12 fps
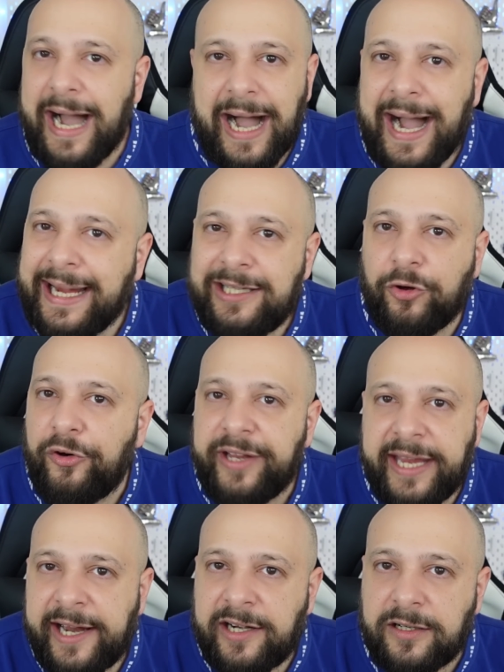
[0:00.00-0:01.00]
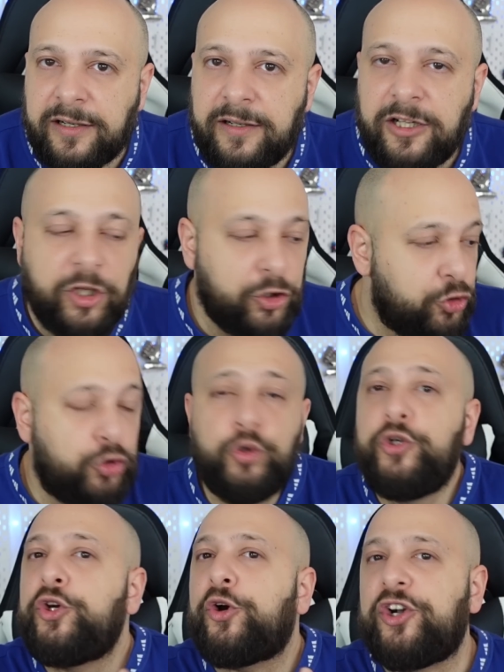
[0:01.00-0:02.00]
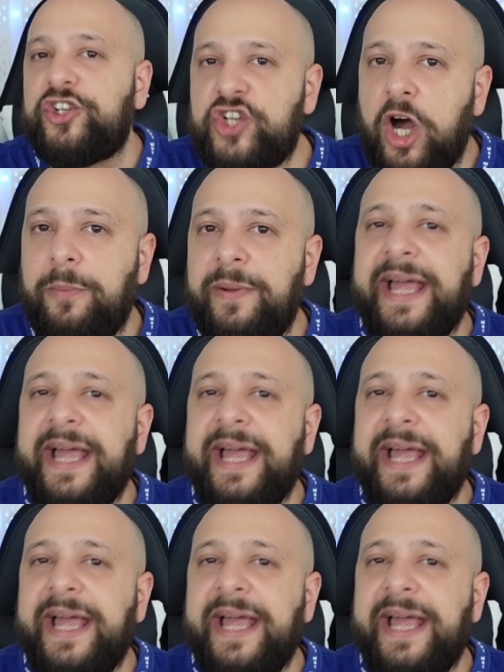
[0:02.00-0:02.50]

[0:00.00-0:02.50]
I don't care. Do your job,